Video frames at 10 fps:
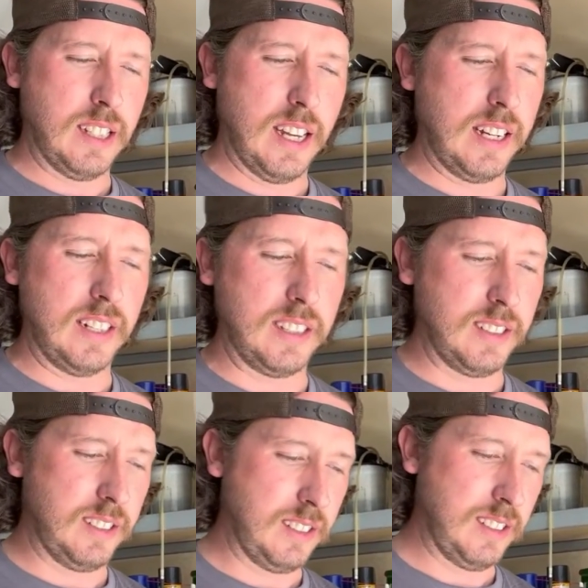I don't
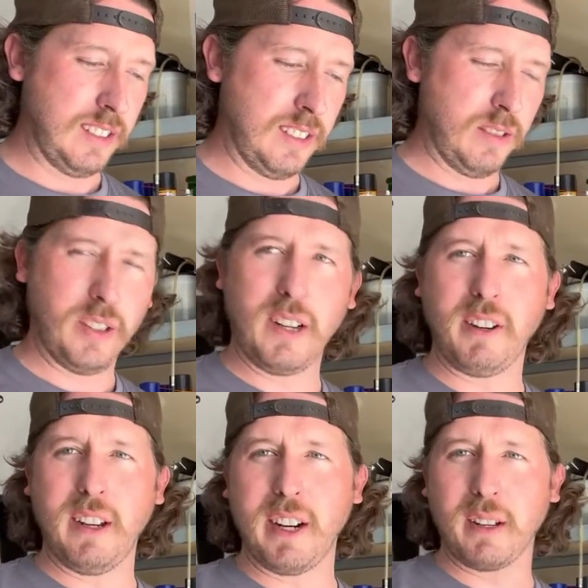know.
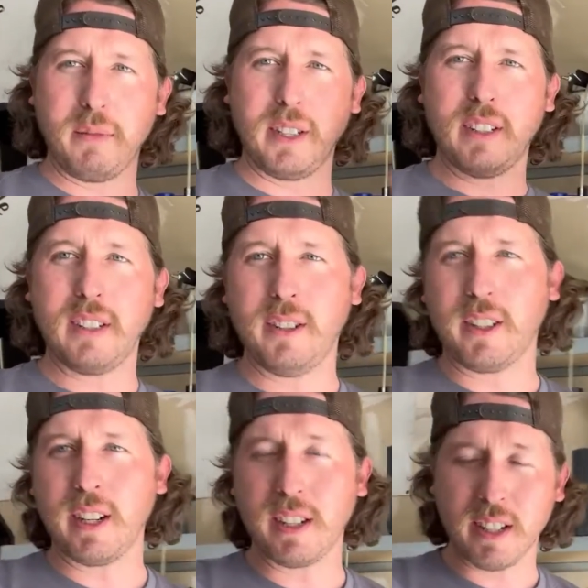Whatever they recommend. Who
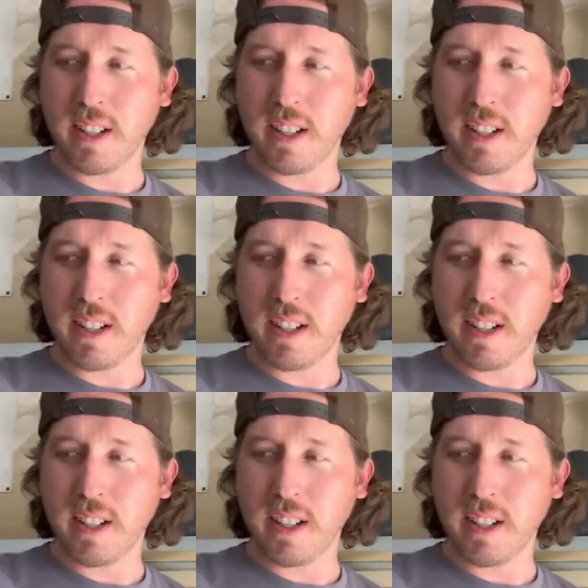cares?